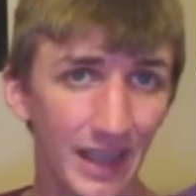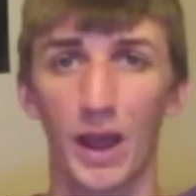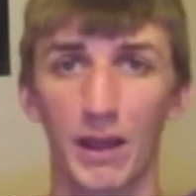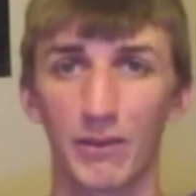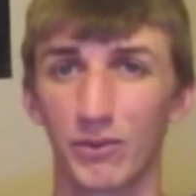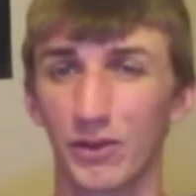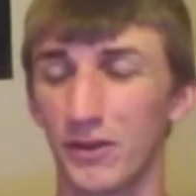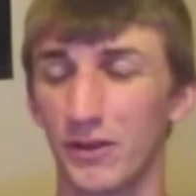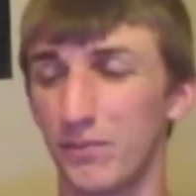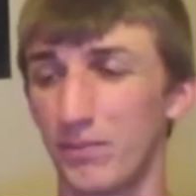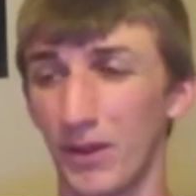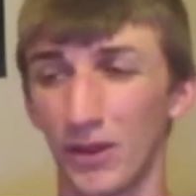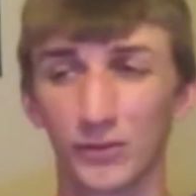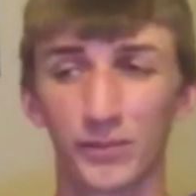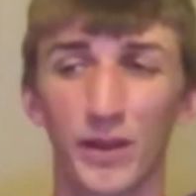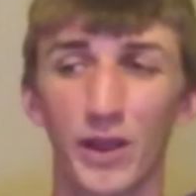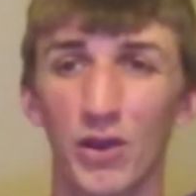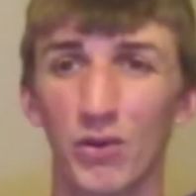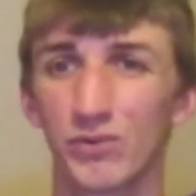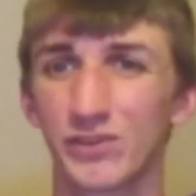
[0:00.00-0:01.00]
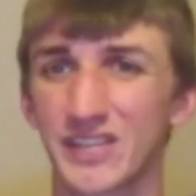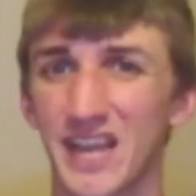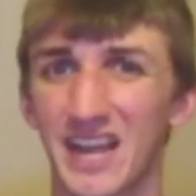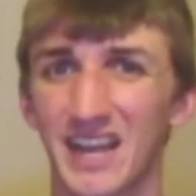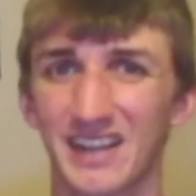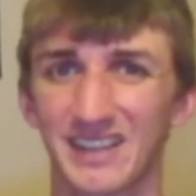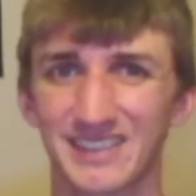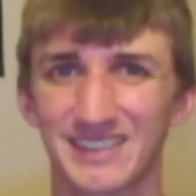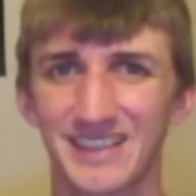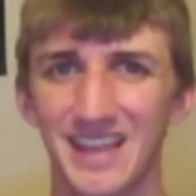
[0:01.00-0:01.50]
I would build my own
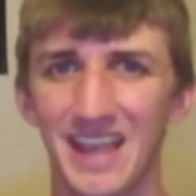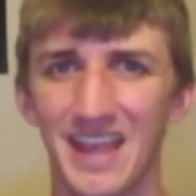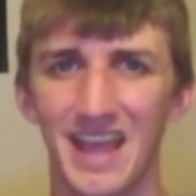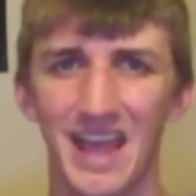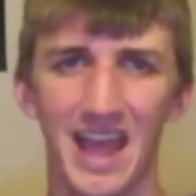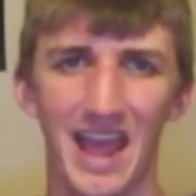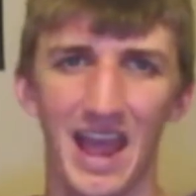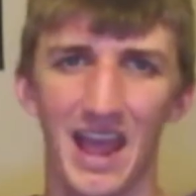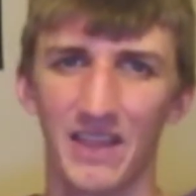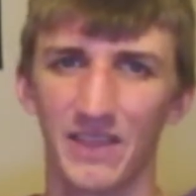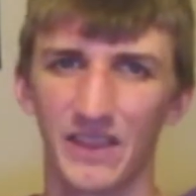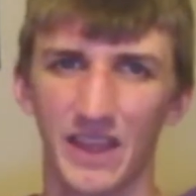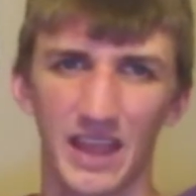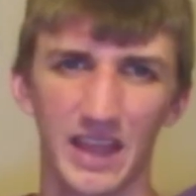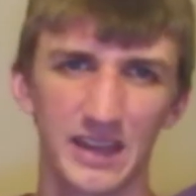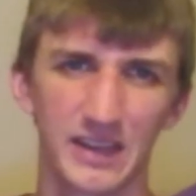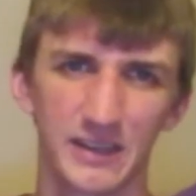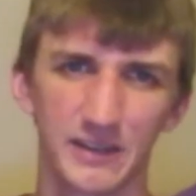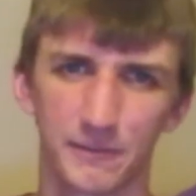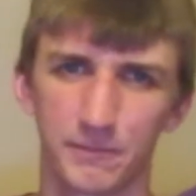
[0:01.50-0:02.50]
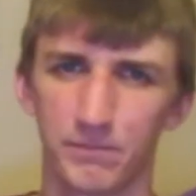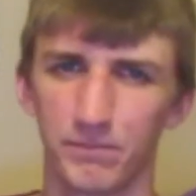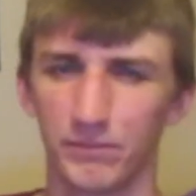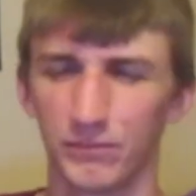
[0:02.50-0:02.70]
decks and then